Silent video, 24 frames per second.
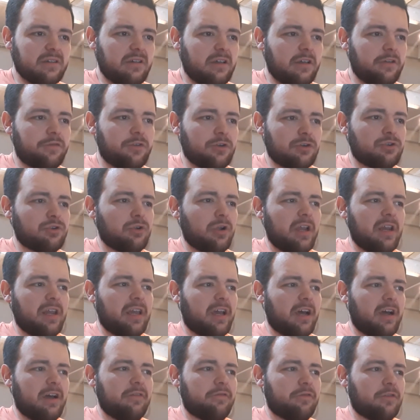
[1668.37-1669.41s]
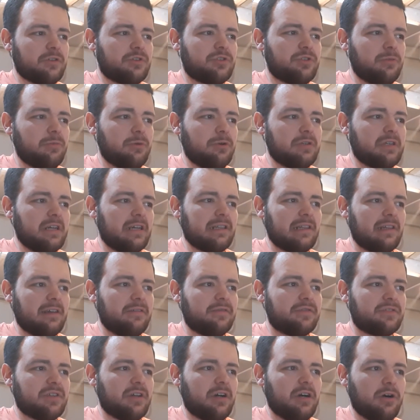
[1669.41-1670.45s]
if you're training for sumo
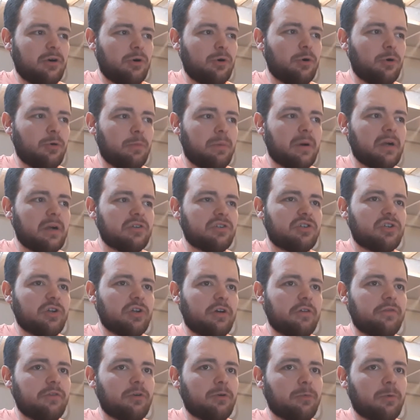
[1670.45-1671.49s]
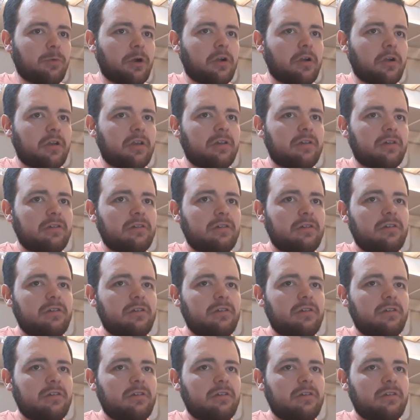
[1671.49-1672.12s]
deadlifts, a whole bunch of your work